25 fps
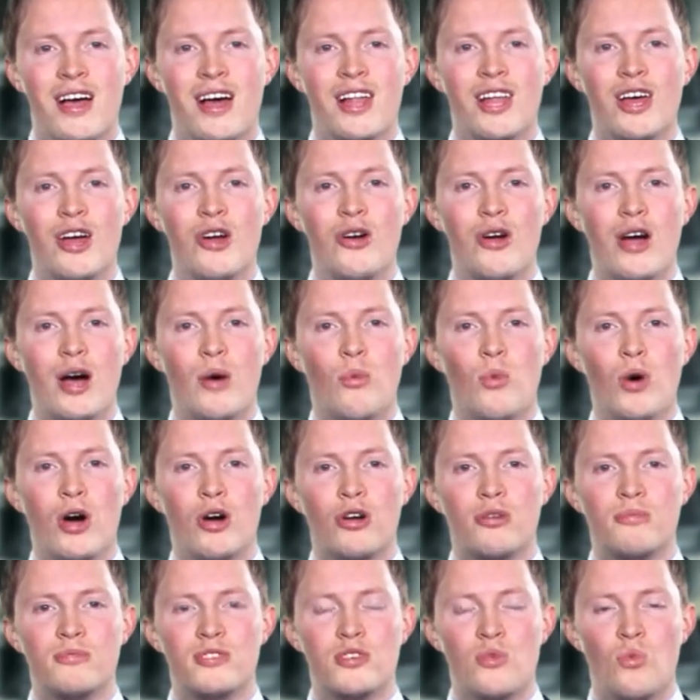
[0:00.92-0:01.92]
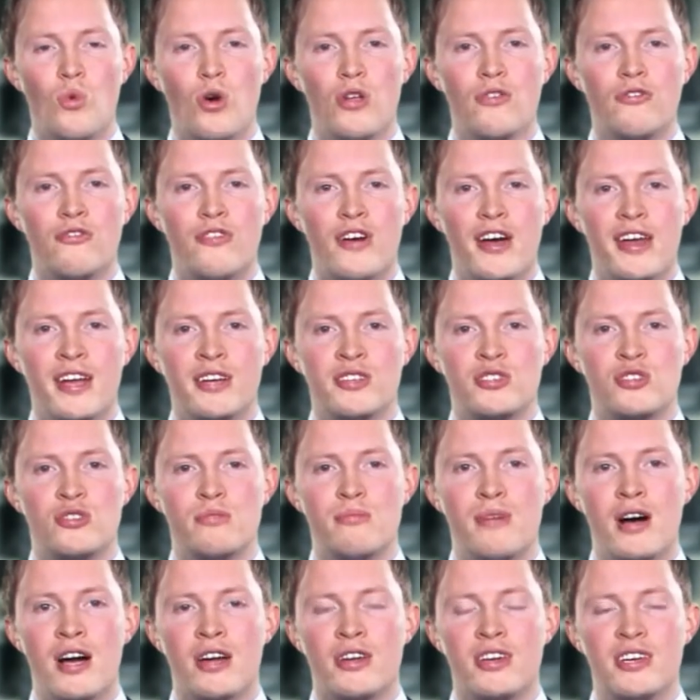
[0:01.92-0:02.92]
Hello and welcome to One Financial
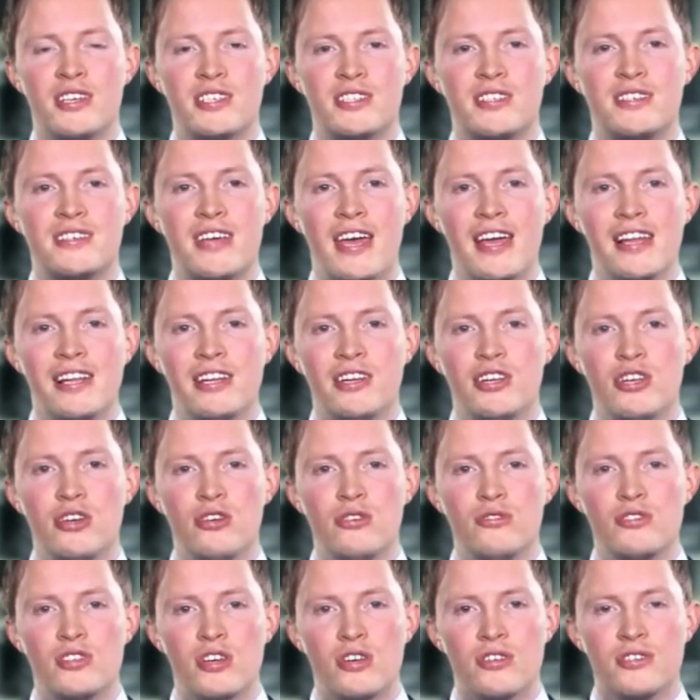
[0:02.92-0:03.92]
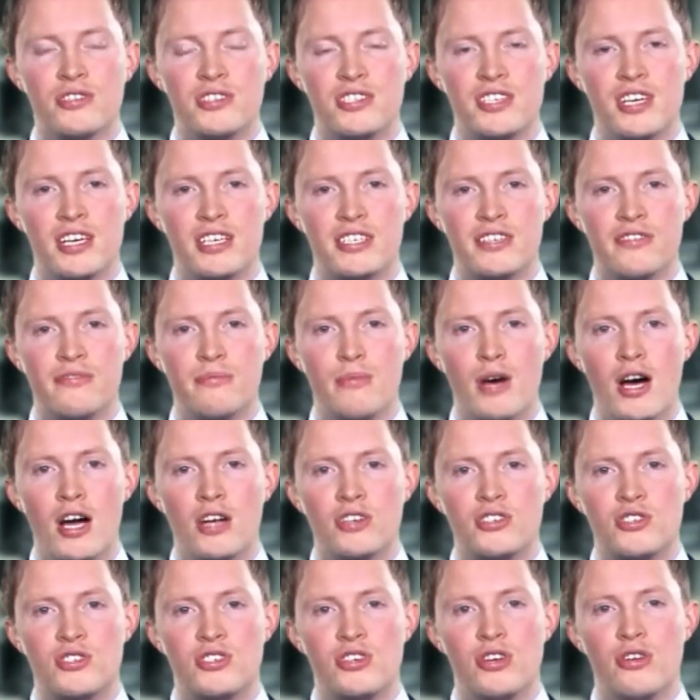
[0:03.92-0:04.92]
Markets Daily News on 6th of
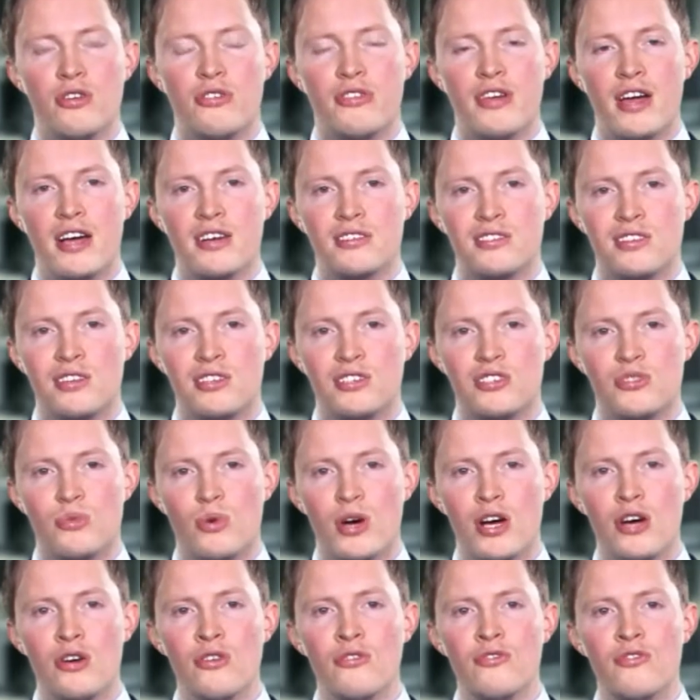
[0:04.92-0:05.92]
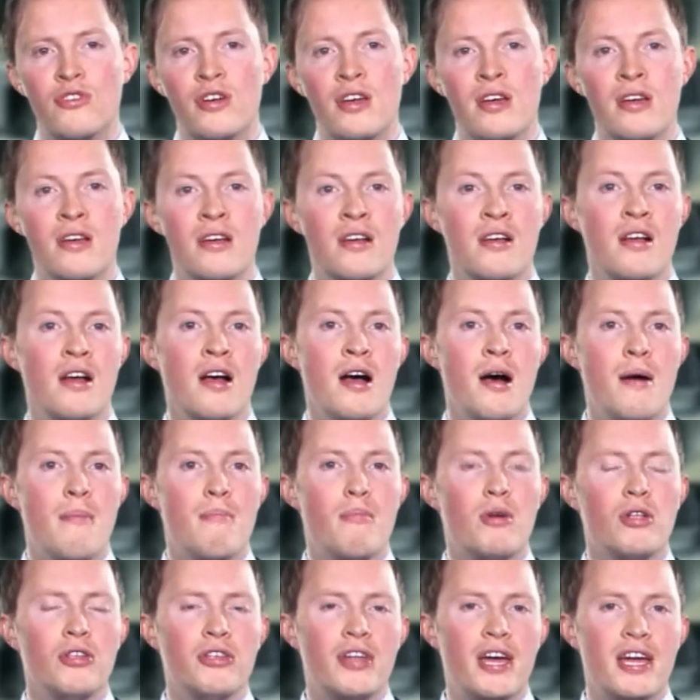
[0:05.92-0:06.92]
March 2012.
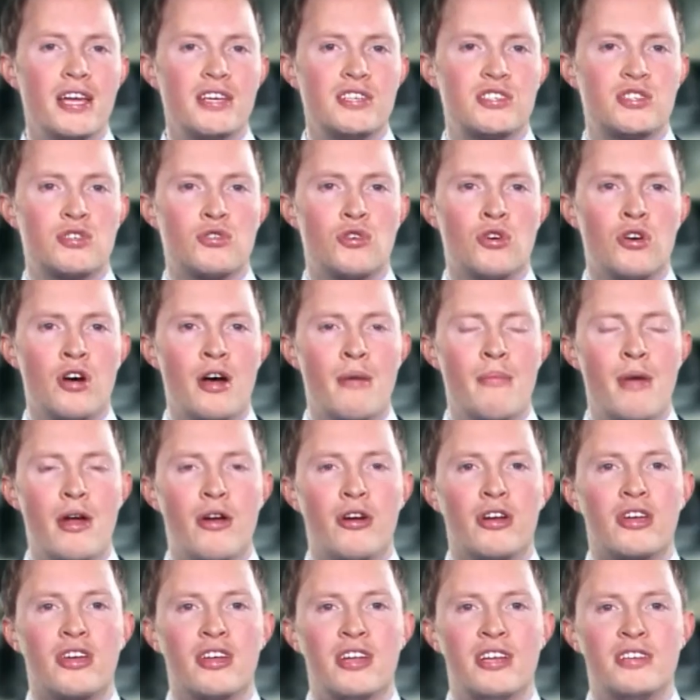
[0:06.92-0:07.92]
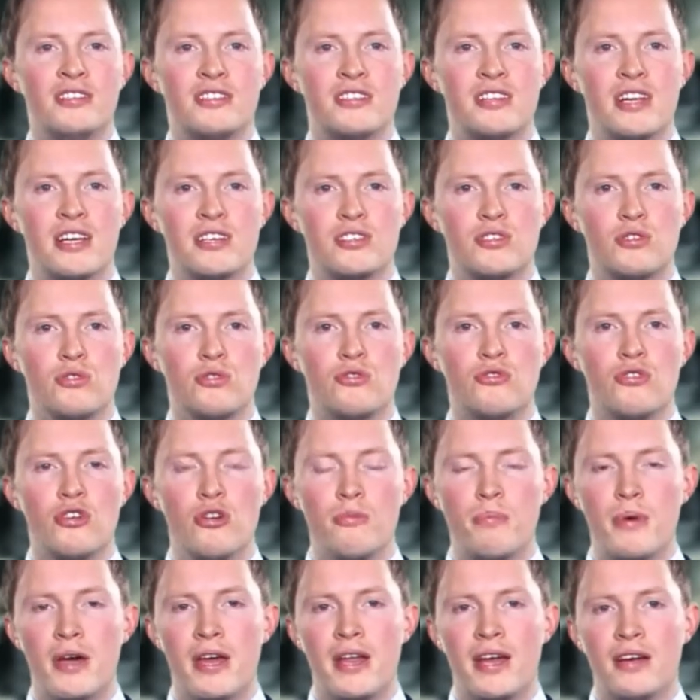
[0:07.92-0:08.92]
Monday saw American International
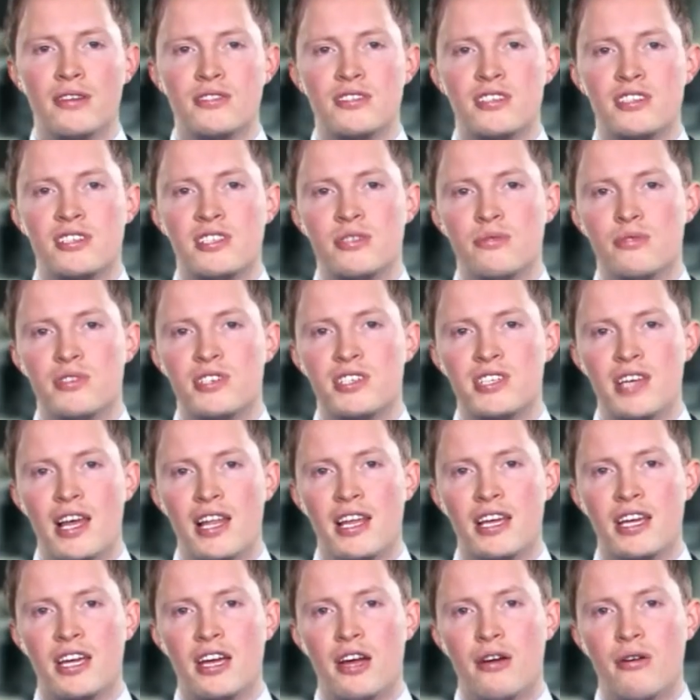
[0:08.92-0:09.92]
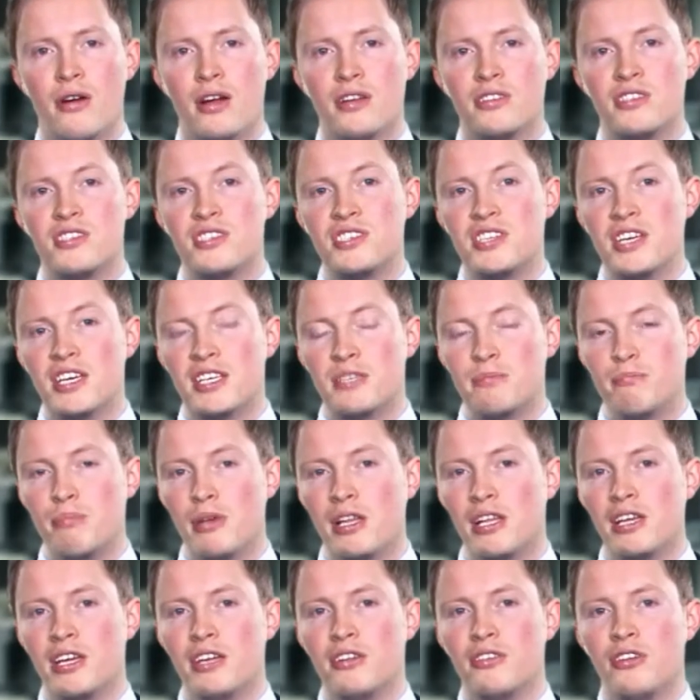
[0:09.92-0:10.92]
Group announce that it was selling around $6
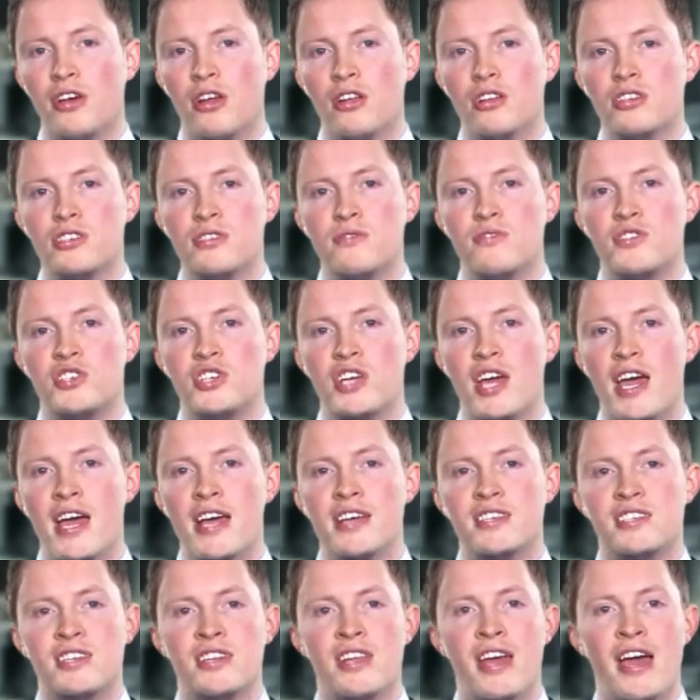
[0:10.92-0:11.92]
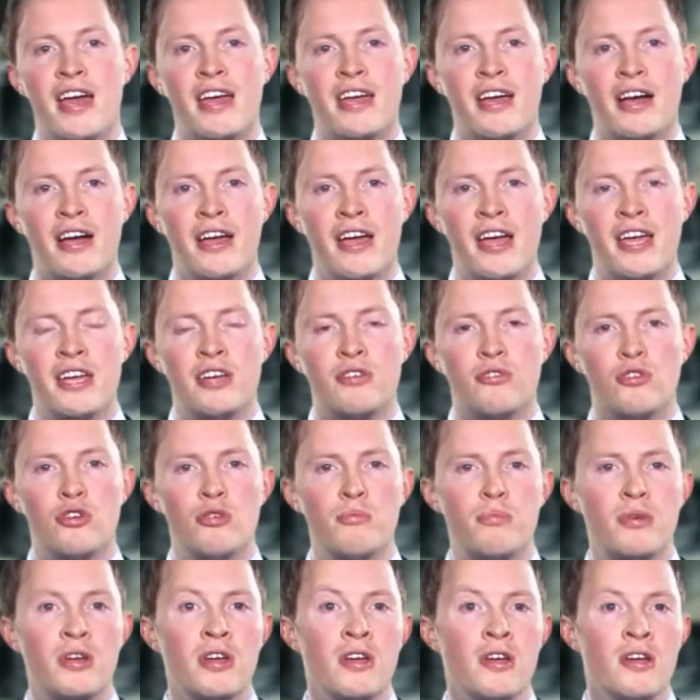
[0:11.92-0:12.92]
billion of shares in AIA
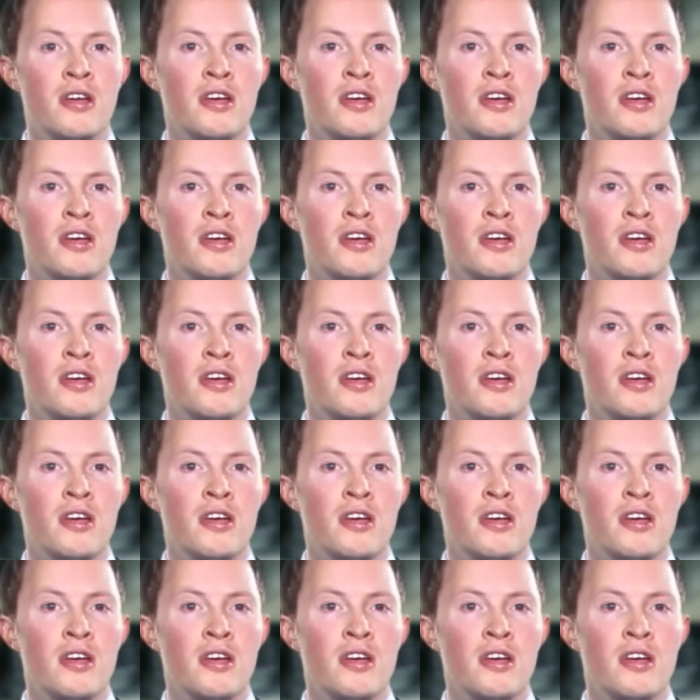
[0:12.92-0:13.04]
Group